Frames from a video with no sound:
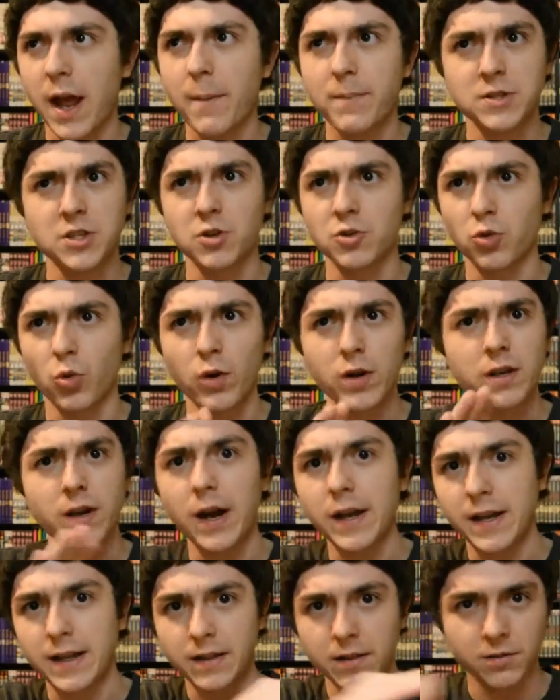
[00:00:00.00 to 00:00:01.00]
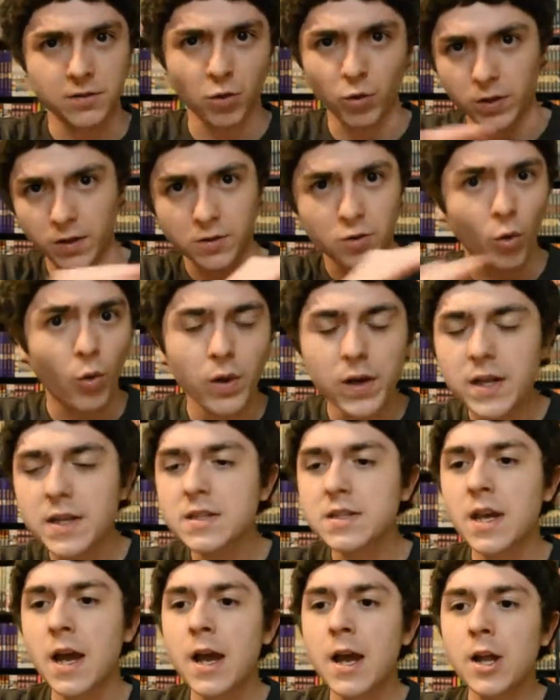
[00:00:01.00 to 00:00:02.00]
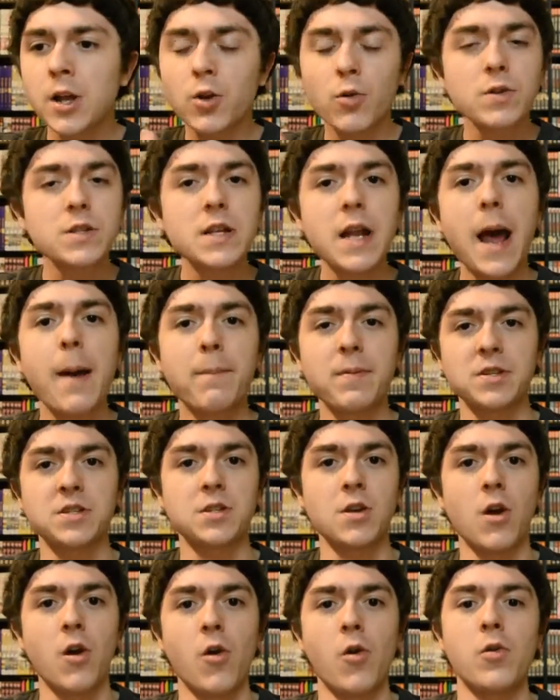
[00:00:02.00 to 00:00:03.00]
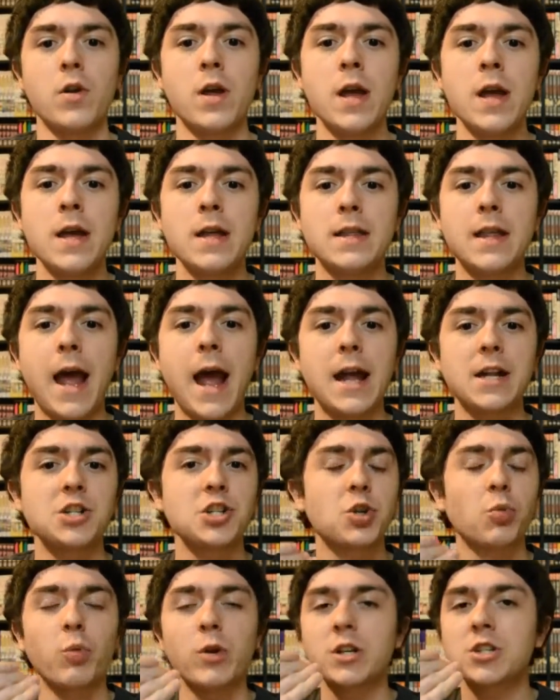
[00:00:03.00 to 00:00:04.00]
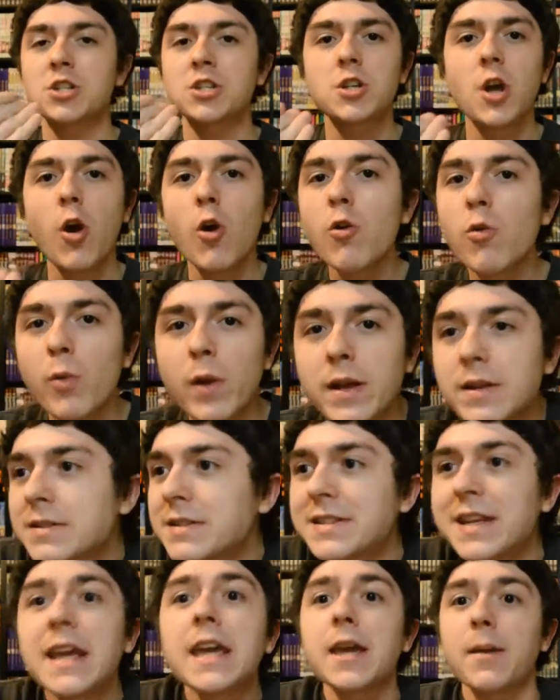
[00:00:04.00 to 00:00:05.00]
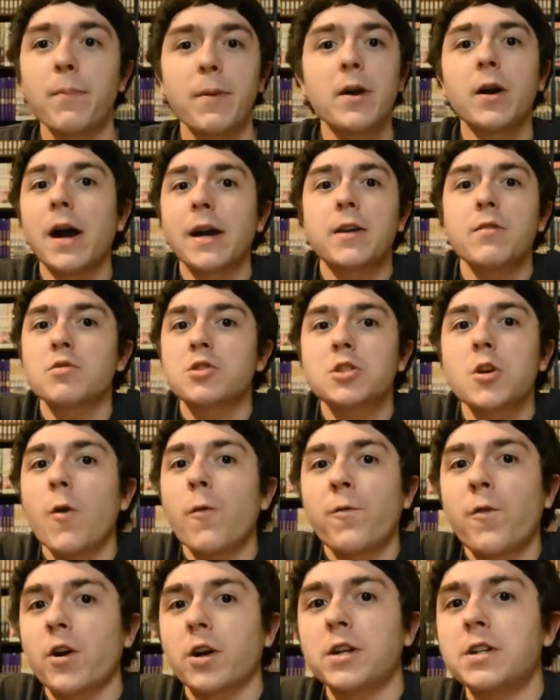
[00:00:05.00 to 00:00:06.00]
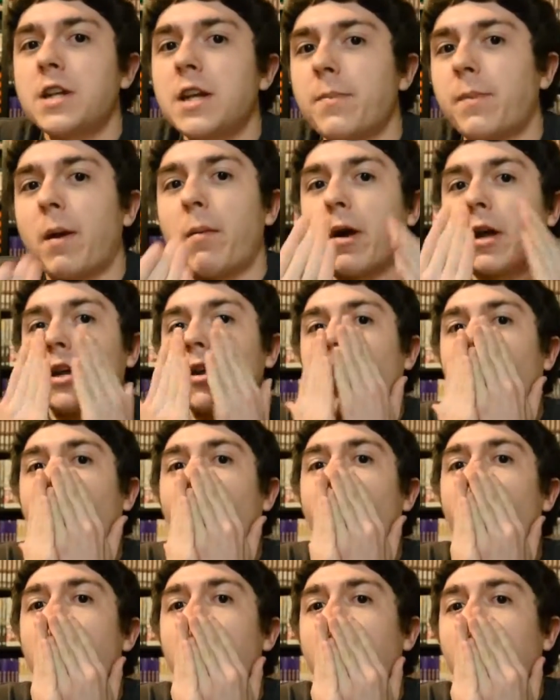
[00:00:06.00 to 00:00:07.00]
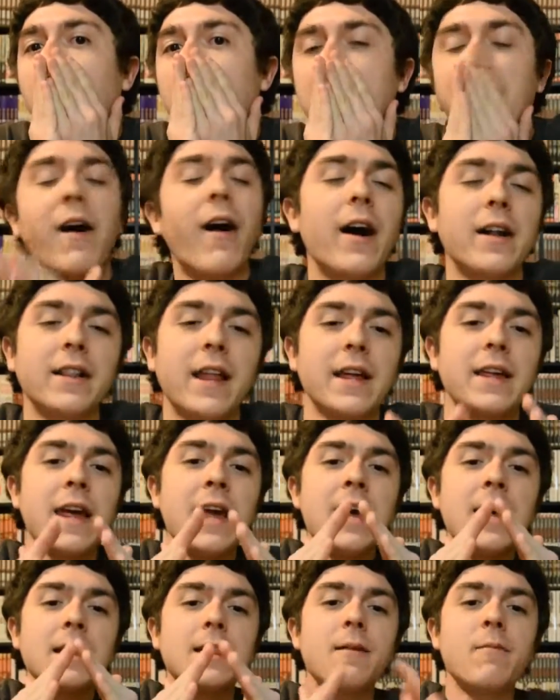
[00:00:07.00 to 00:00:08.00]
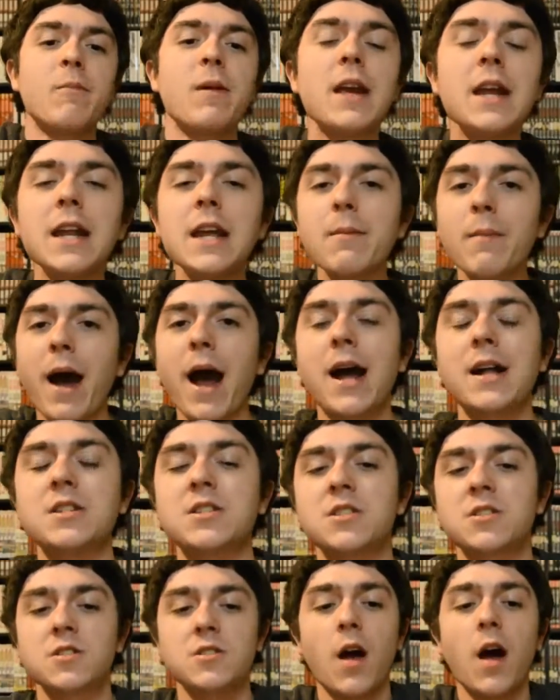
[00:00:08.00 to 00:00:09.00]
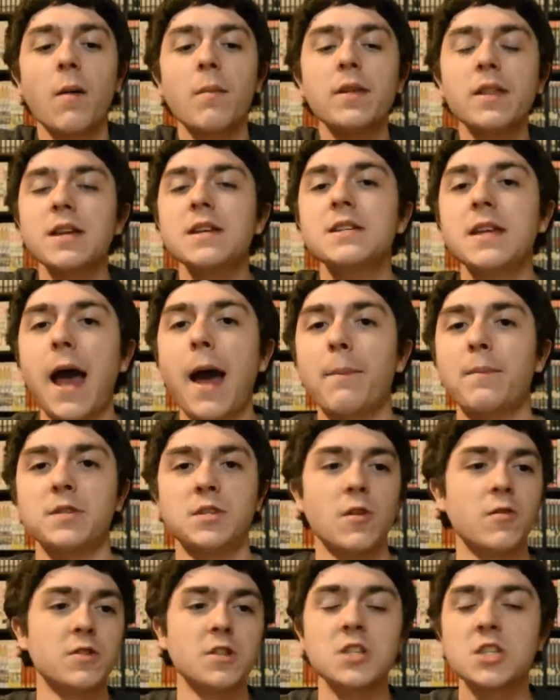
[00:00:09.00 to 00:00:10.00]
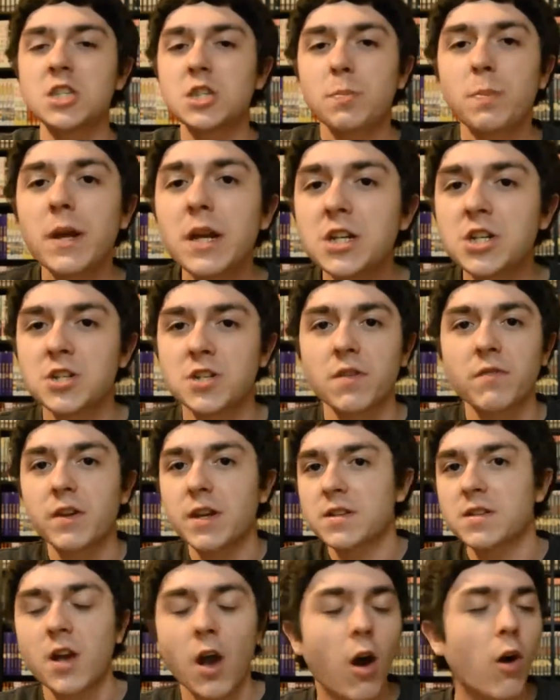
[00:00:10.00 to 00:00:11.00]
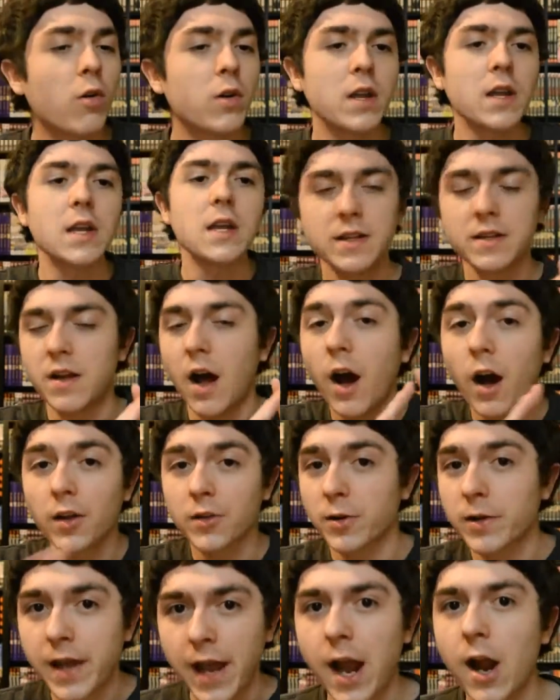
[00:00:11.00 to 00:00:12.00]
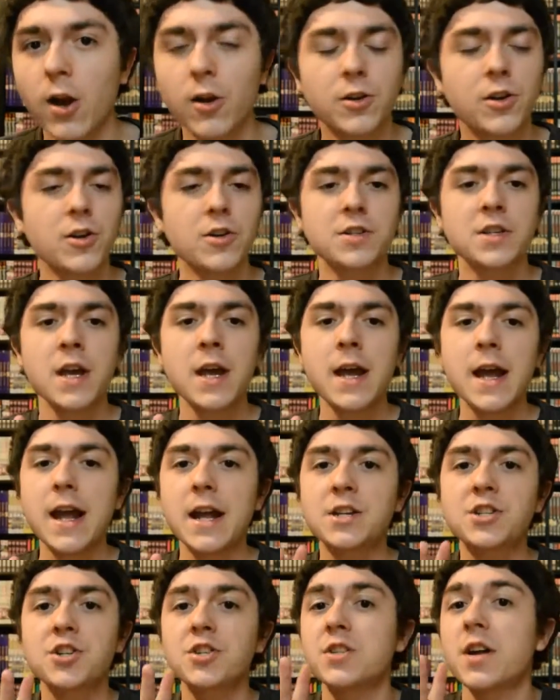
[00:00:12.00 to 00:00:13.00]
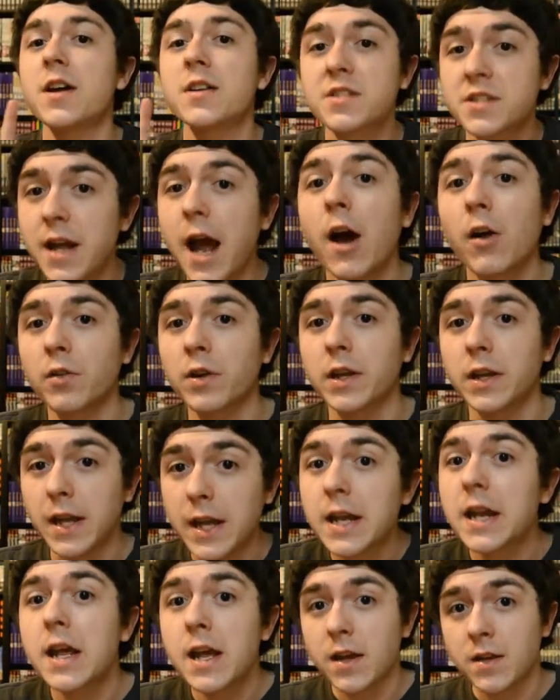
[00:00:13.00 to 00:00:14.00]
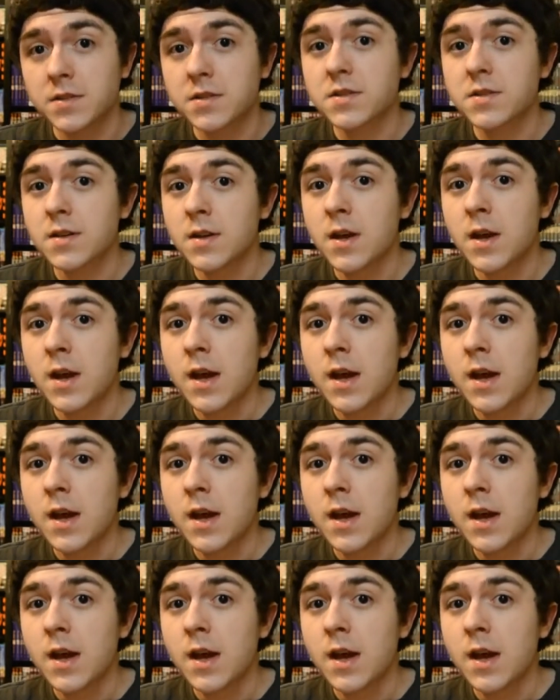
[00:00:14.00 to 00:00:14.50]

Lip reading: episode 20, like in the 20s. There was an episode that just went so deep. Like, it was so fucking deep. And I'm like, oh my god. Like, the meaning behind some of these episodes and speeches of Gintoki and other characters, it's just astounding. It is.